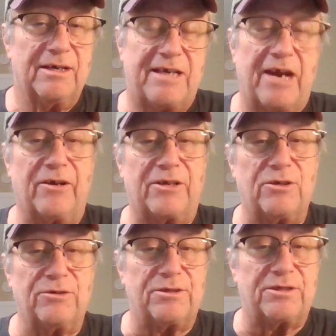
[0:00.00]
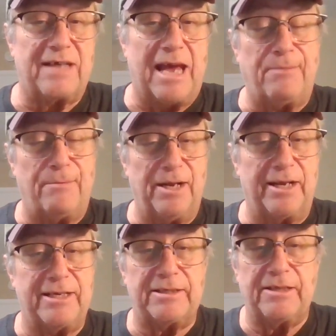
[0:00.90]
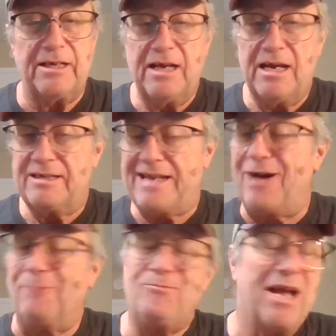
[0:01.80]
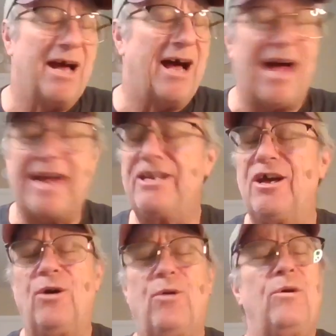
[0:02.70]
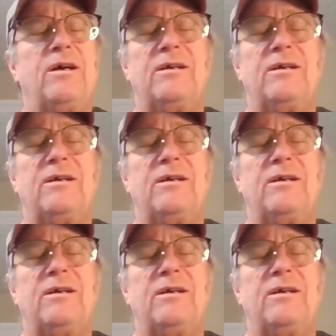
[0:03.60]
character's capabilities. Now, I know